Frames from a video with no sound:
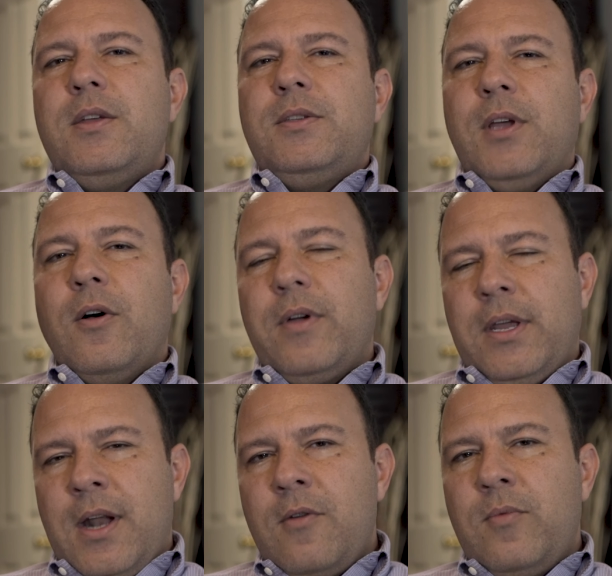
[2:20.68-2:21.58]
So
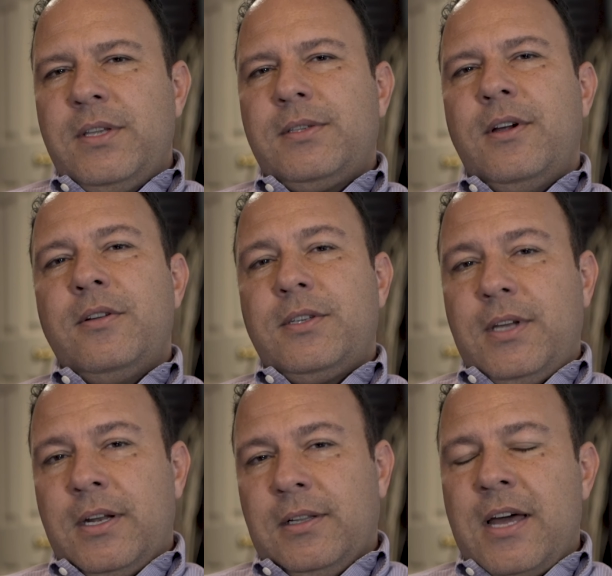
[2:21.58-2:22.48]
in our
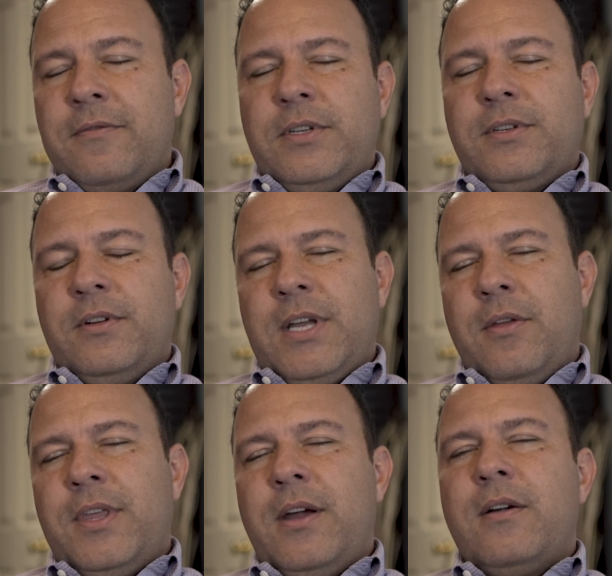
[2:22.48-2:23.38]
research and a lot of research
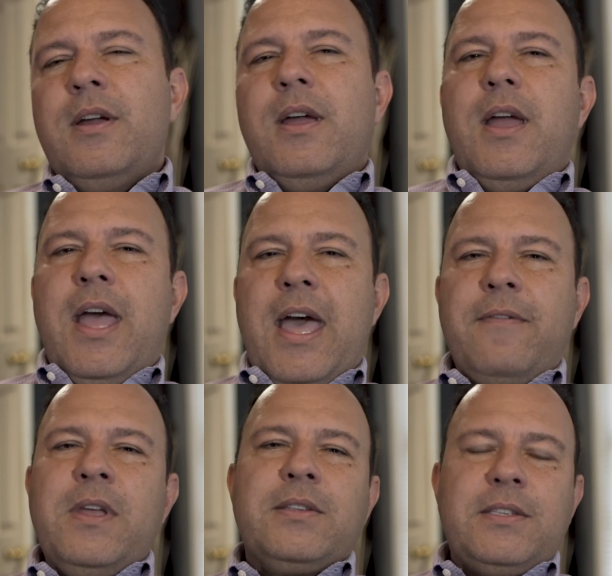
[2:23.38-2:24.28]
out there,
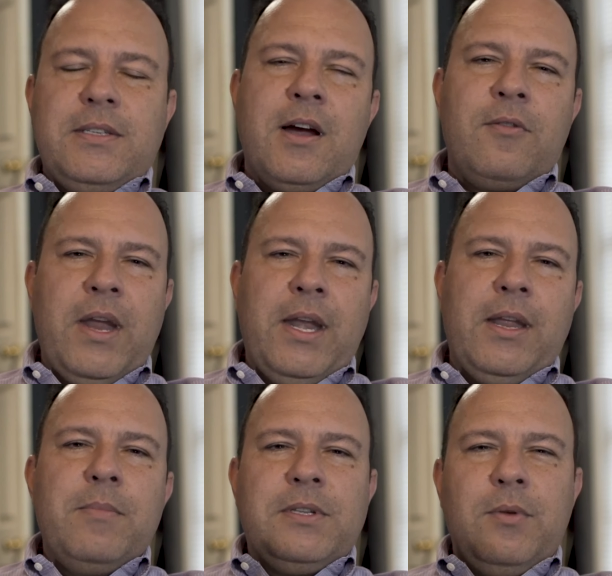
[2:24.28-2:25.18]
having a star
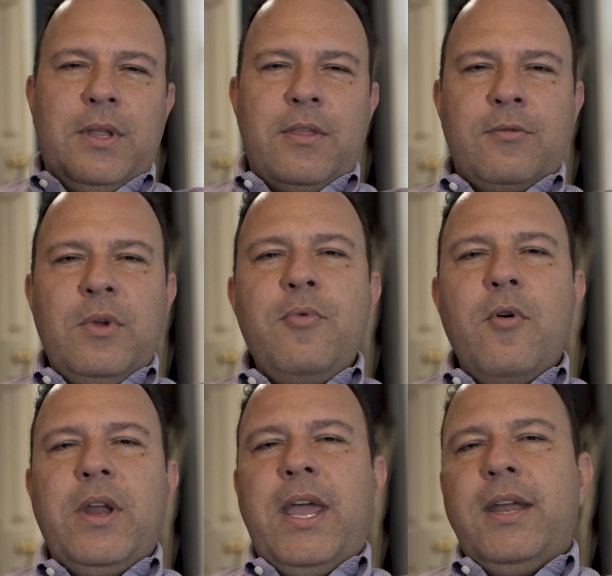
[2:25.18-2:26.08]
rating between
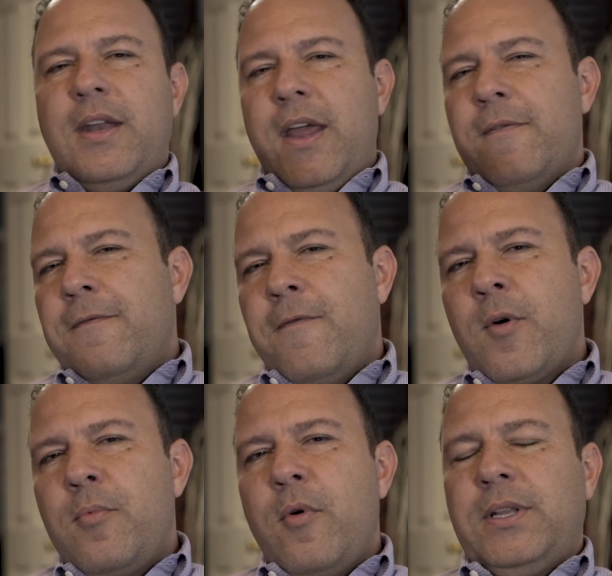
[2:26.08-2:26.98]
3.8 and
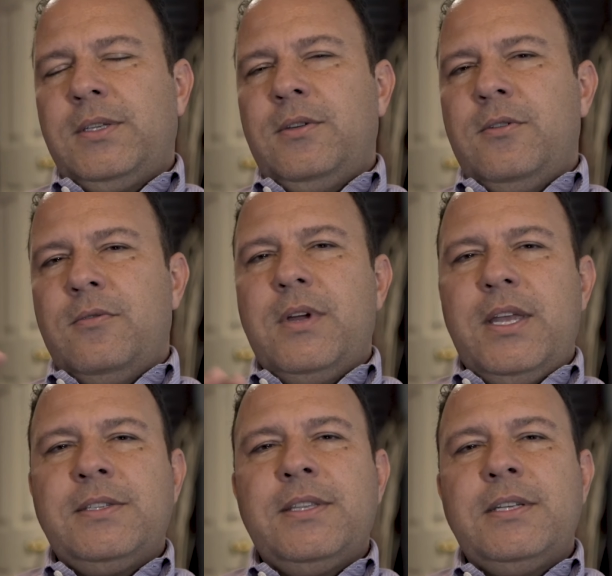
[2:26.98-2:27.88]

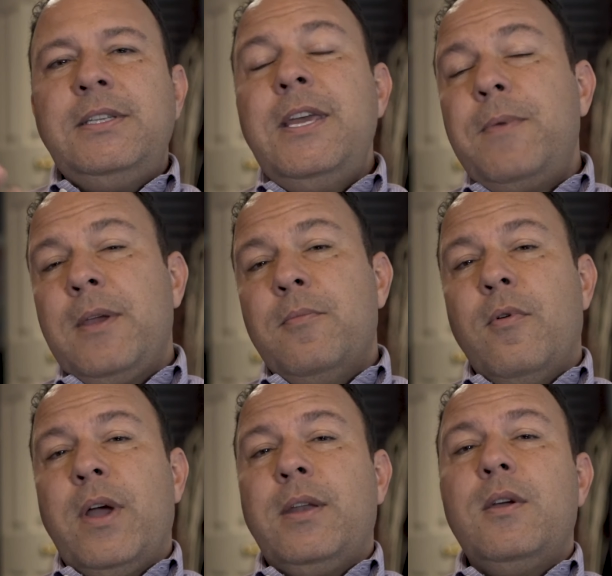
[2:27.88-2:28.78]
4.2 is the tipping
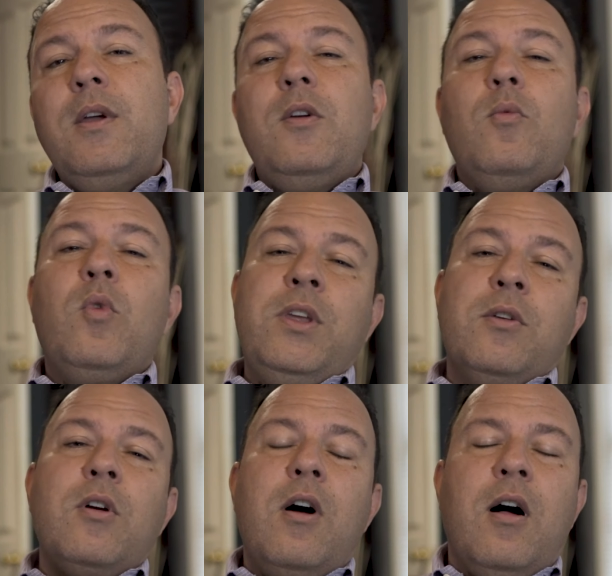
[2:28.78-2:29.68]
point where
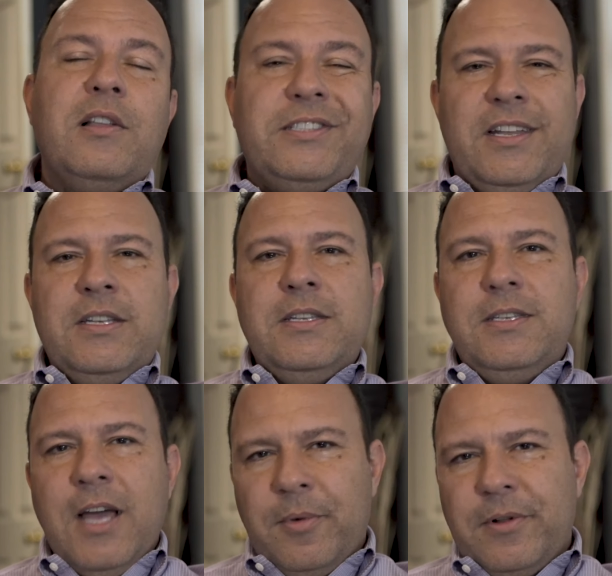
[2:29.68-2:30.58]
your calls
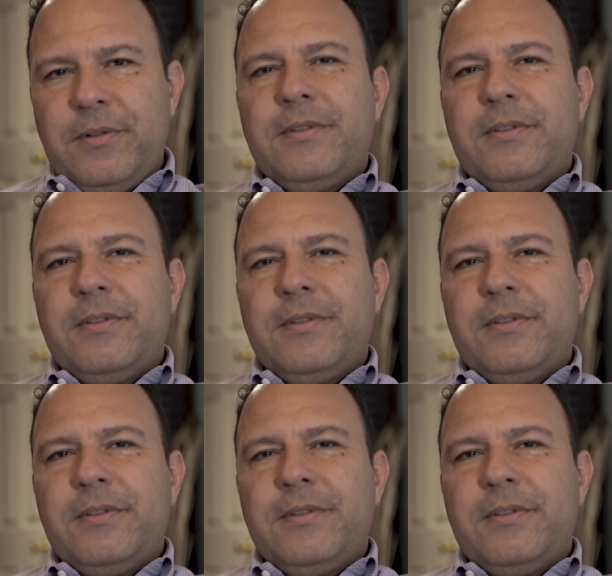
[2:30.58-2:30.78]
double.